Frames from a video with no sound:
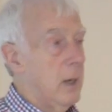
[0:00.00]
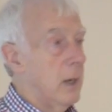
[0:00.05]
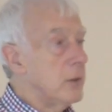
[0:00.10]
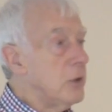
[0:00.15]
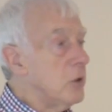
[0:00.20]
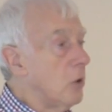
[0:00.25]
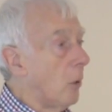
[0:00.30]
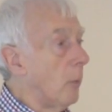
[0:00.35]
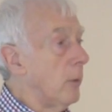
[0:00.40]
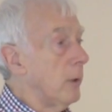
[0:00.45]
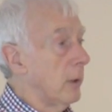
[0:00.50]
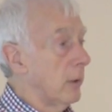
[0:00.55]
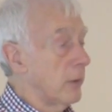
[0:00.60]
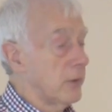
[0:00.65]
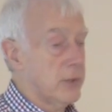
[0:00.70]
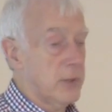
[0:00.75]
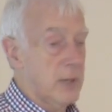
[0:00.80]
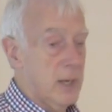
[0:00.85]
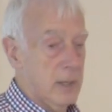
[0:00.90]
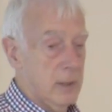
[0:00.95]
nominal
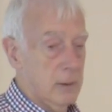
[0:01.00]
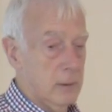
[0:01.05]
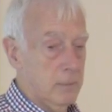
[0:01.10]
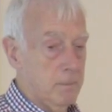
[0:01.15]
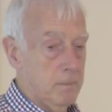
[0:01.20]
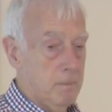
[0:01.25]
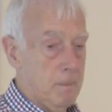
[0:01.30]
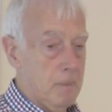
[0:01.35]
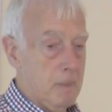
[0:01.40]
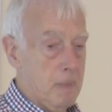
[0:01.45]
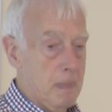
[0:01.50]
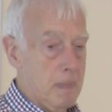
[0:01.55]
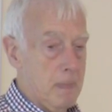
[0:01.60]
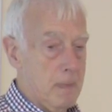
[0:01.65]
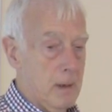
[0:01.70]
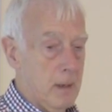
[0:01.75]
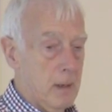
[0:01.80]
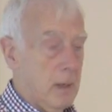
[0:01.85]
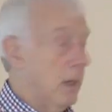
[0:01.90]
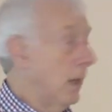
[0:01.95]
scale.
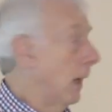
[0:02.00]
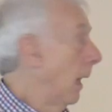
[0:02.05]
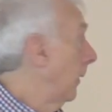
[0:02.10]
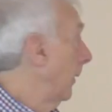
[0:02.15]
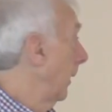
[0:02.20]
And